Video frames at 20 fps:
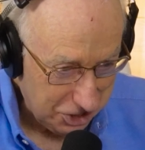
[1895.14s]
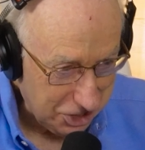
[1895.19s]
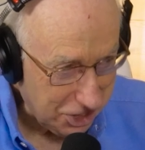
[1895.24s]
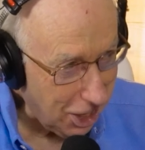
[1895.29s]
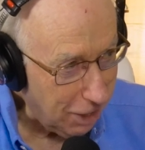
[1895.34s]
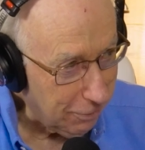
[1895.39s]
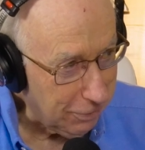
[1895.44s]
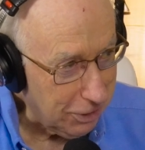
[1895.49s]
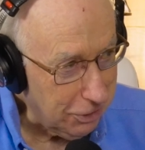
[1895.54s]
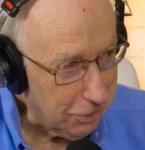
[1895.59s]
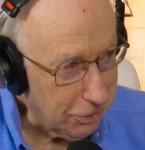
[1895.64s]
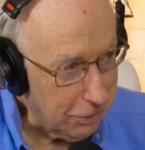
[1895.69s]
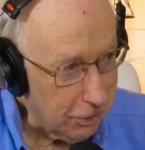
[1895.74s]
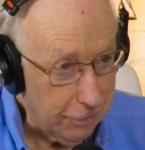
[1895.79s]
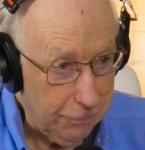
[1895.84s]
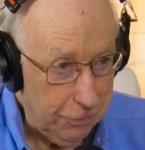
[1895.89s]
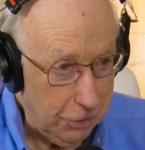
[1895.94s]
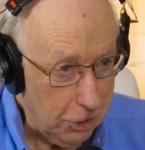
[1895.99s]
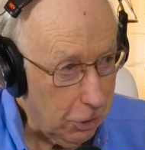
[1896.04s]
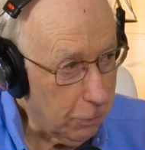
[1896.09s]
Just tell me you do
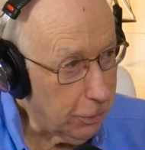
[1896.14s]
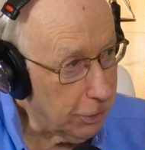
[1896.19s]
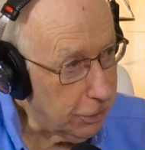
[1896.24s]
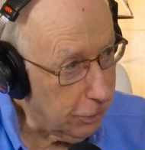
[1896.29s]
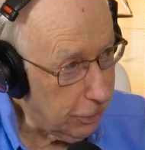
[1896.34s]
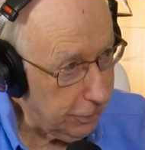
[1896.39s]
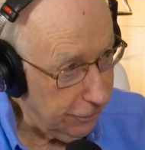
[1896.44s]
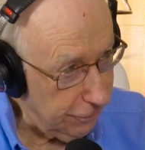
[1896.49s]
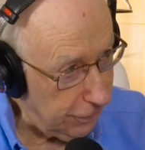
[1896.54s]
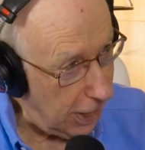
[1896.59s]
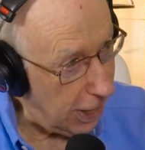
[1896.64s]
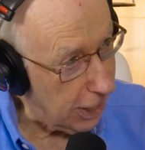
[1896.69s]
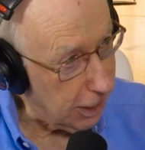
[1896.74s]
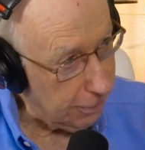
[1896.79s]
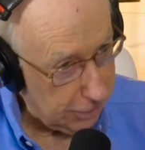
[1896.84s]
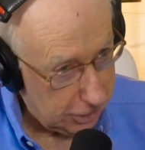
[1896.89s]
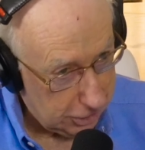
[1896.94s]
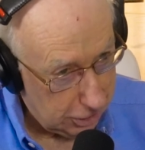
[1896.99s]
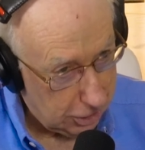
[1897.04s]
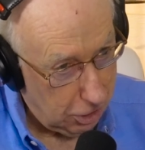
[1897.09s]
it. If you don't want to do it, fine.
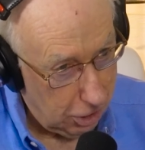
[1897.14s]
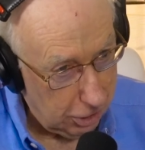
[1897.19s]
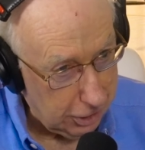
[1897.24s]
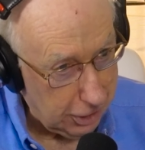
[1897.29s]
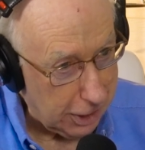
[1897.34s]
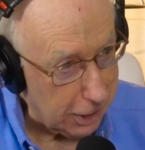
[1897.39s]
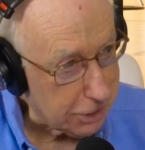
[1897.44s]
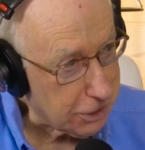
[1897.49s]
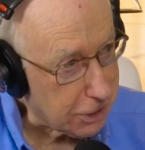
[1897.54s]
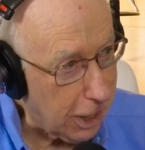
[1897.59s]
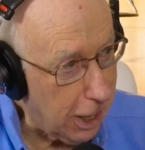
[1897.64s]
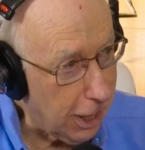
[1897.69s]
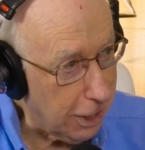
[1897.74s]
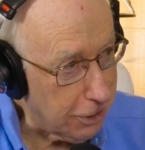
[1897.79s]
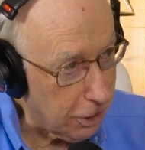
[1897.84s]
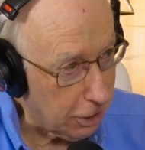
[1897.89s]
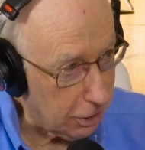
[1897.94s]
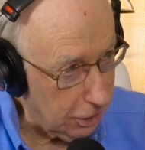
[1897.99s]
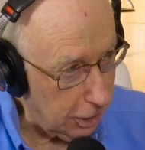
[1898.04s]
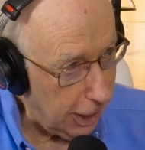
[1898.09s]
I'm going to call the next guy in
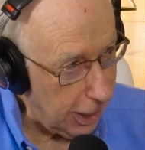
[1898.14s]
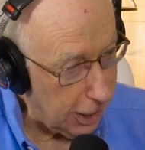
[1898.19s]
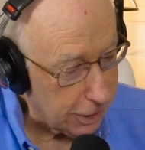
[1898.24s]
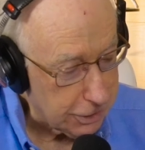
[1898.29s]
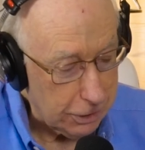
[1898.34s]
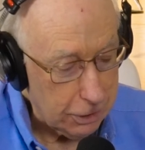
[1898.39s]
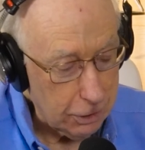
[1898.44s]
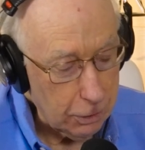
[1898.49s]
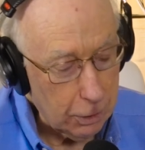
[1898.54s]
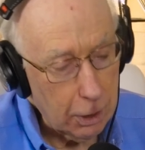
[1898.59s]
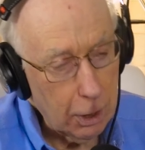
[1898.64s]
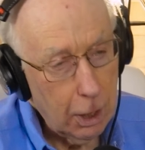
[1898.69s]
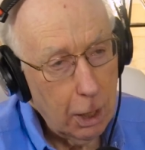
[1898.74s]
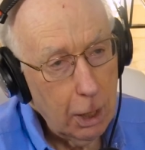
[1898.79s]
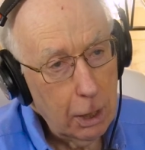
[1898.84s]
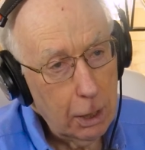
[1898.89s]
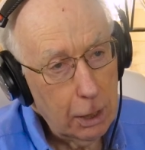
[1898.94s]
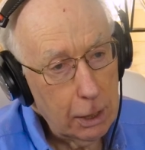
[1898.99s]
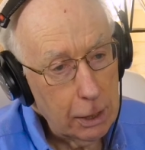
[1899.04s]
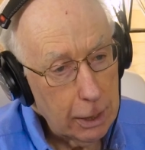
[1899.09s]
your class and do it.
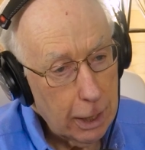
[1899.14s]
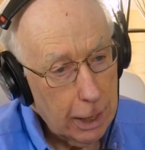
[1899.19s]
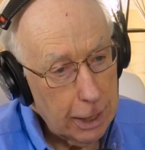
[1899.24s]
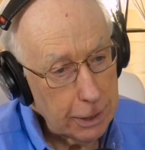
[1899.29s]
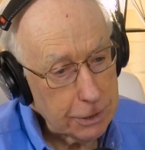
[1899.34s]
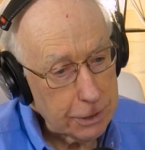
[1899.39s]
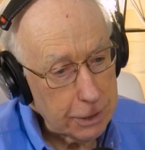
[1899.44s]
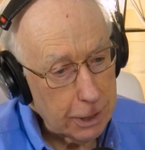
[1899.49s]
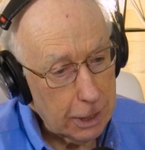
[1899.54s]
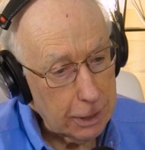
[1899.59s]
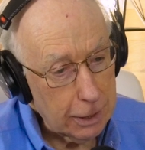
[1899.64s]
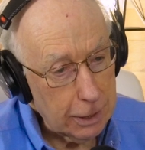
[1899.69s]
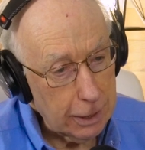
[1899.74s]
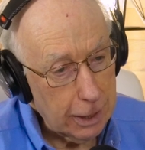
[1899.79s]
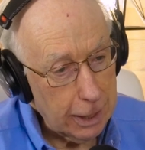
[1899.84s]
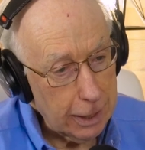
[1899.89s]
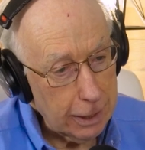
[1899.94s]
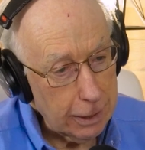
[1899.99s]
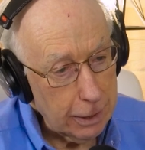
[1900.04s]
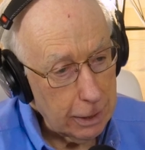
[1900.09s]
I said,
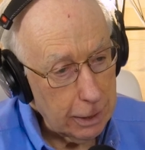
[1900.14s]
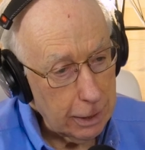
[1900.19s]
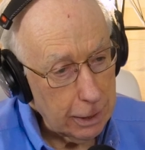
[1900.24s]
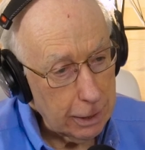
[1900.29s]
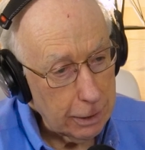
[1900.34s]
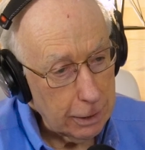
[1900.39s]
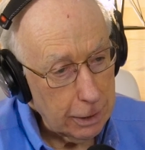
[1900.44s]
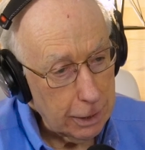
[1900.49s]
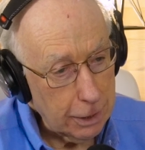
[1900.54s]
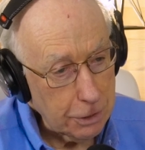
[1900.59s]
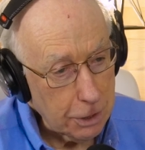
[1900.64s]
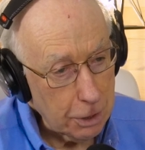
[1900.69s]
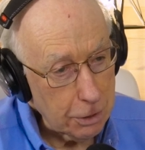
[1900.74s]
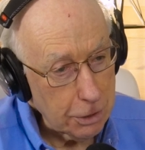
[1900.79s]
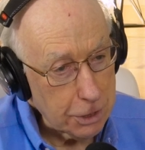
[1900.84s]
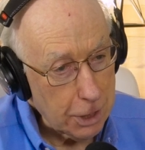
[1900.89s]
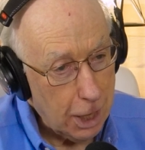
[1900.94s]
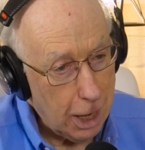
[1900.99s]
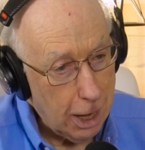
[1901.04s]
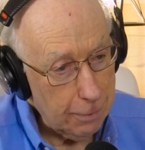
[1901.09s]
and, and, and your
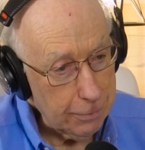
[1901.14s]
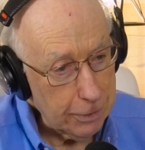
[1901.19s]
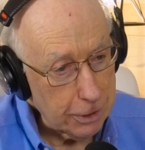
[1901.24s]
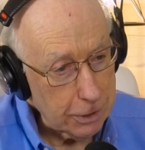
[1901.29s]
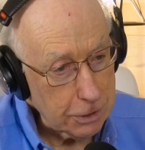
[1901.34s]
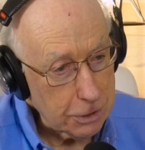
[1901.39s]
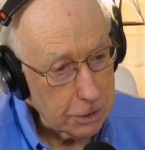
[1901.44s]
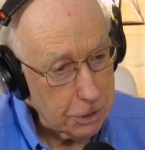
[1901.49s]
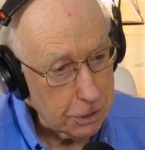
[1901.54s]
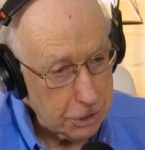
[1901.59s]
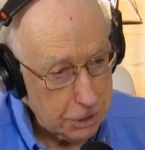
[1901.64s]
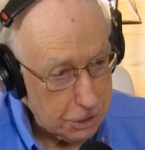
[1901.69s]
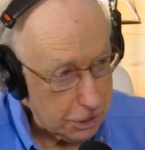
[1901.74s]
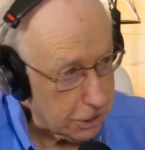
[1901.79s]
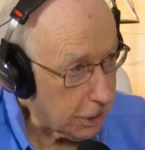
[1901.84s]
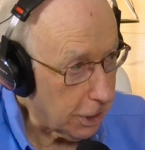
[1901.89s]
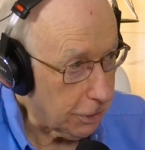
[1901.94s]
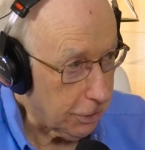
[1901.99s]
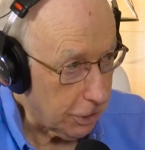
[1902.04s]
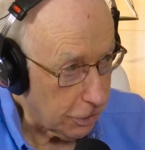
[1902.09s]
job is just to
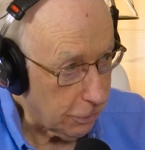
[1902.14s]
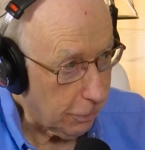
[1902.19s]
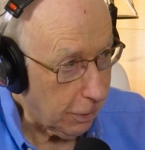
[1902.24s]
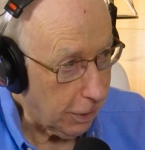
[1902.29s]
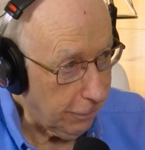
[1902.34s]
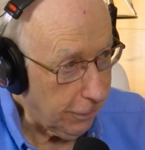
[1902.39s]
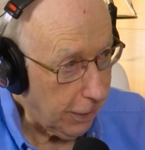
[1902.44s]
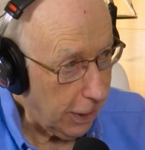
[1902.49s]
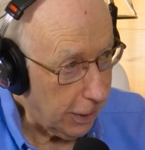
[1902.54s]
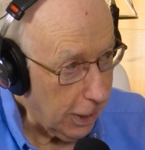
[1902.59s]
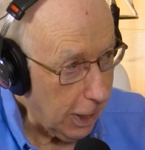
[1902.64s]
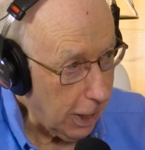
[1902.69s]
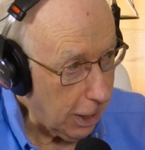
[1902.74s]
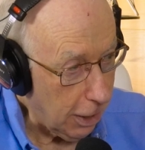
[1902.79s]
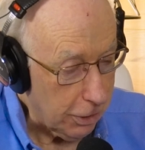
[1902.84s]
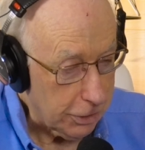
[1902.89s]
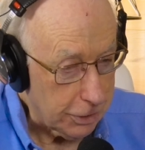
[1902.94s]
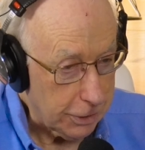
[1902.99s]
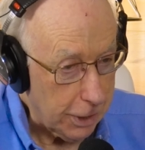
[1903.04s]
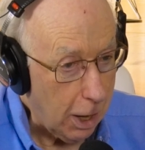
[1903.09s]
send the $25.